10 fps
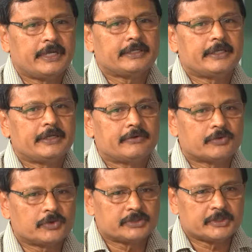And then of
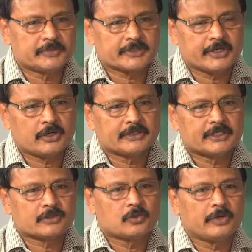course ships cannot
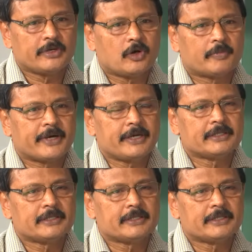just go and operate